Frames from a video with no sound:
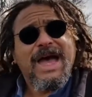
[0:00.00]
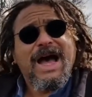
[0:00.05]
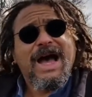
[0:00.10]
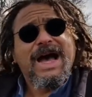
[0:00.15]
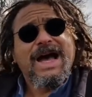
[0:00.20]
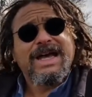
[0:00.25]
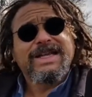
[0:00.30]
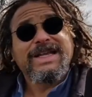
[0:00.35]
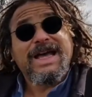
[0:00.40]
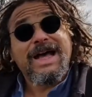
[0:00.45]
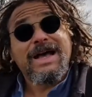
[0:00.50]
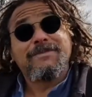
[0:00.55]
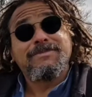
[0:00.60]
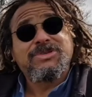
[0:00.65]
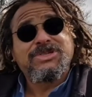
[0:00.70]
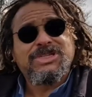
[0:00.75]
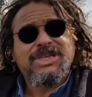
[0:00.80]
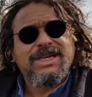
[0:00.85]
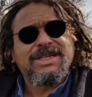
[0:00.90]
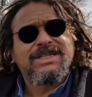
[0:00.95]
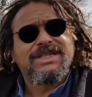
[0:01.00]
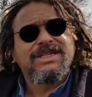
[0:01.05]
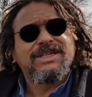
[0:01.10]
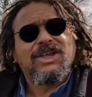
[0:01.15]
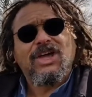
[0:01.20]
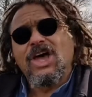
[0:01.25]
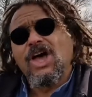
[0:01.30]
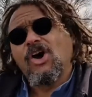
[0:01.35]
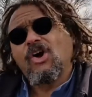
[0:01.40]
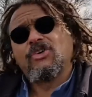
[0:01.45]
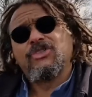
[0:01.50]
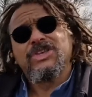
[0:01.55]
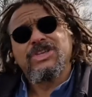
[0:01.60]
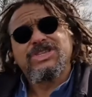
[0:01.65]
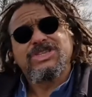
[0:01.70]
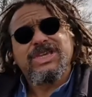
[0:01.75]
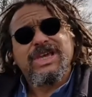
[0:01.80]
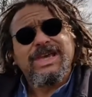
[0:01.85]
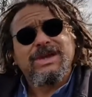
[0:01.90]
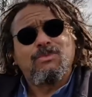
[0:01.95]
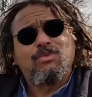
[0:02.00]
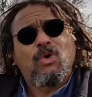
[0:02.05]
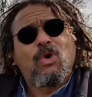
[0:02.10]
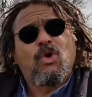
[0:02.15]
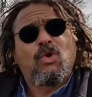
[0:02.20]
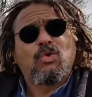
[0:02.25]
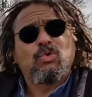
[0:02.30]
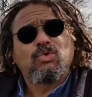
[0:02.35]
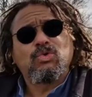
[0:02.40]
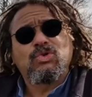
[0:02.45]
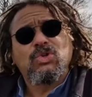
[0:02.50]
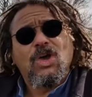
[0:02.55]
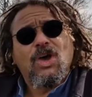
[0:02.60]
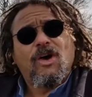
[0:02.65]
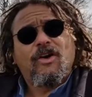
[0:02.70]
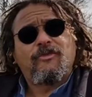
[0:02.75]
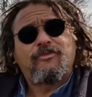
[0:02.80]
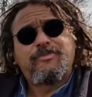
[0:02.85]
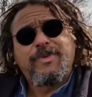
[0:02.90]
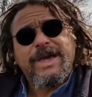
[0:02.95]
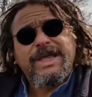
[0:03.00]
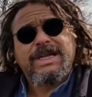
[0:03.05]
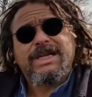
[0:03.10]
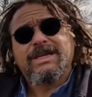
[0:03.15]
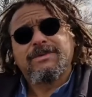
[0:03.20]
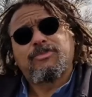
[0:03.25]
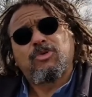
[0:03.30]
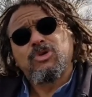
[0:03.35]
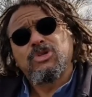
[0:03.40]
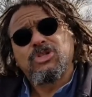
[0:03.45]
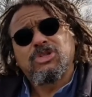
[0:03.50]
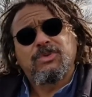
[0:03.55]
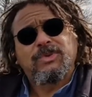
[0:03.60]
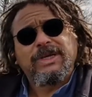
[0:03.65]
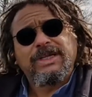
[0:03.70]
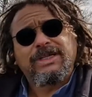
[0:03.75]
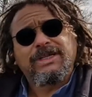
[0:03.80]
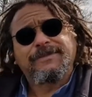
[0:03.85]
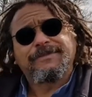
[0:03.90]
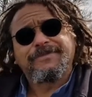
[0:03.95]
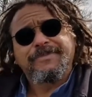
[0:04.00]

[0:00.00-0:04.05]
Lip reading: and I'm sitting on the city walls of Berwick-upon-Tweed.